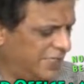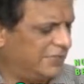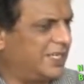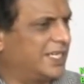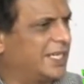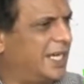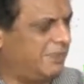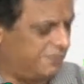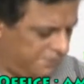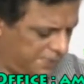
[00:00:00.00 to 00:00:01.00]
very, very
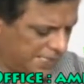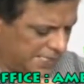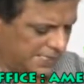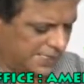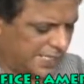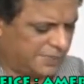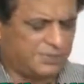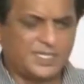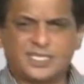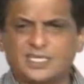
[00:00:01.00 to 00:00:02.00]
great, great
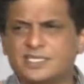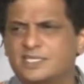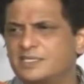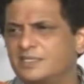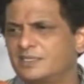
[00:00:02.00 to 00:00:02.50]
persons?